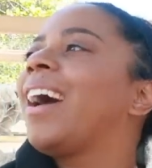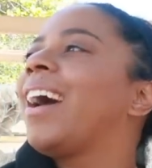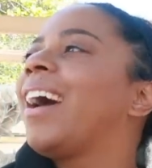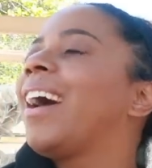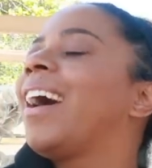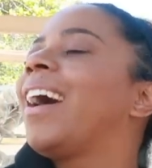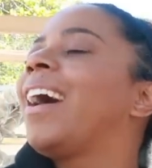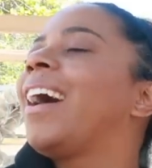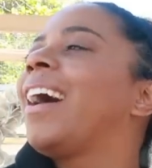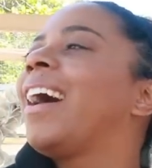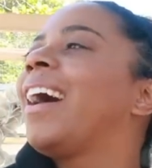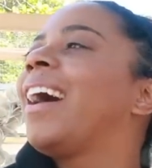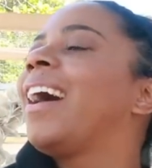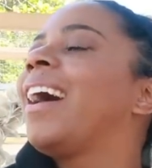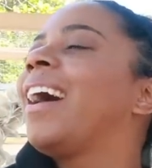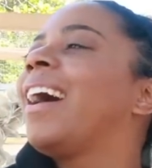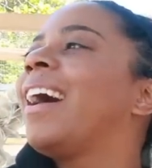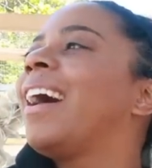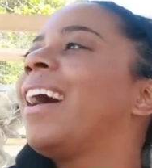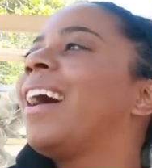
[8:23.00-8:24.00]

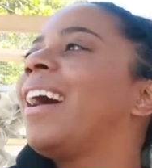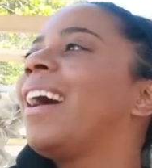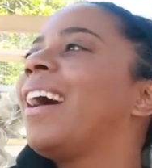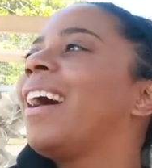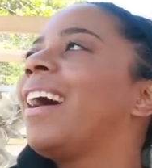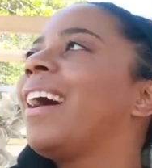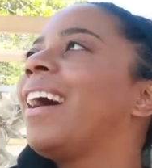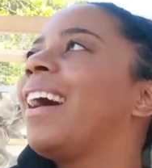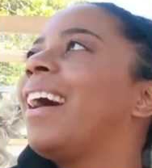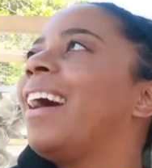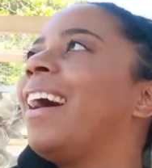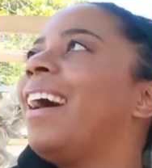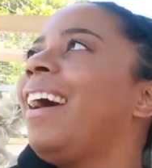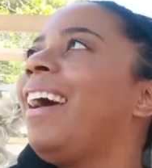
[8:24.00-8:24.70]
Nothing is said.